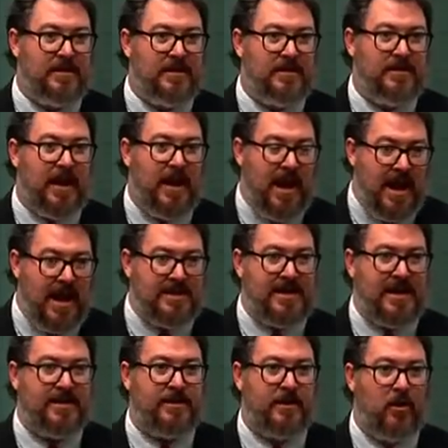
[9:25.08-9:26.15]

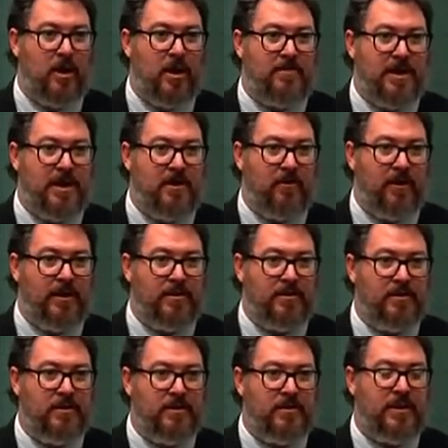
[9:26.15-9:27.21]
that I am hearing,
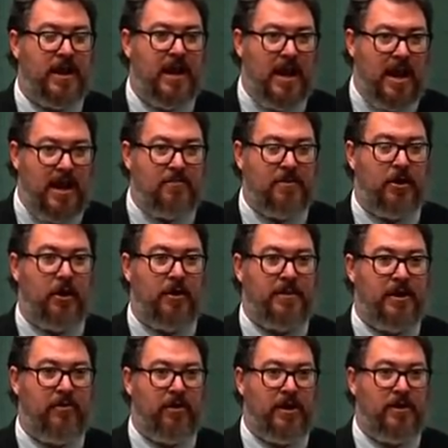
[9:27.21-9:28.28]
the harm that I'm
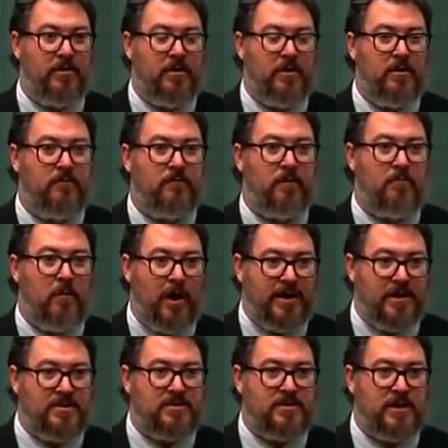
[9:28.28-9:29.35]
hearing from my
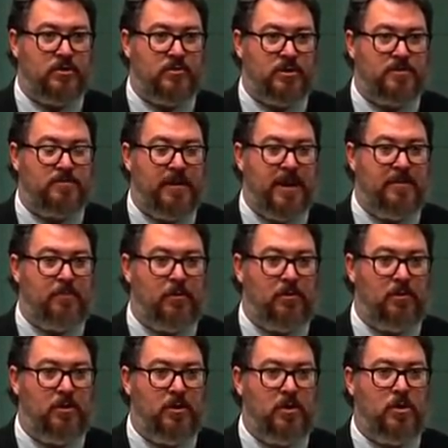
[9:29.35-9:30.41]
constituents,
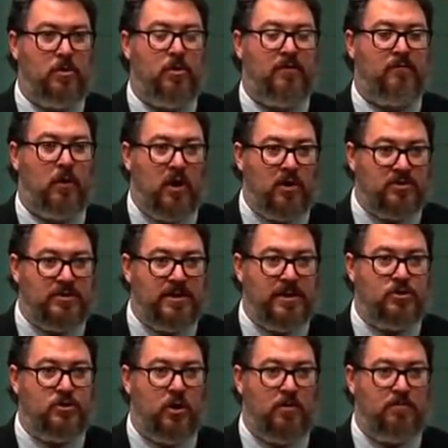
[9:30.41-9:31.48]
people who have lost their
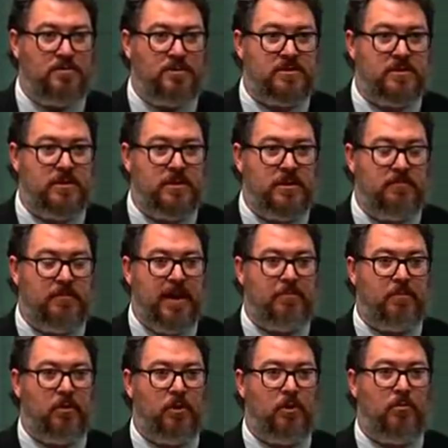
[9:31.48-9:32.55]
jobs,
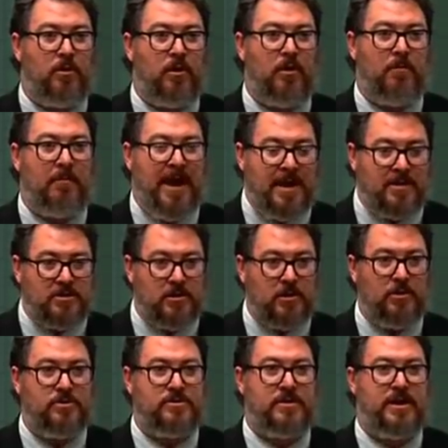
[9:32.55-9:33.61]
people who are about to
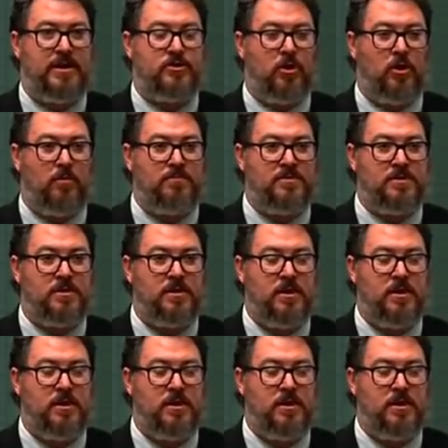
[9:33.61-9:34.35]
lose their jobs,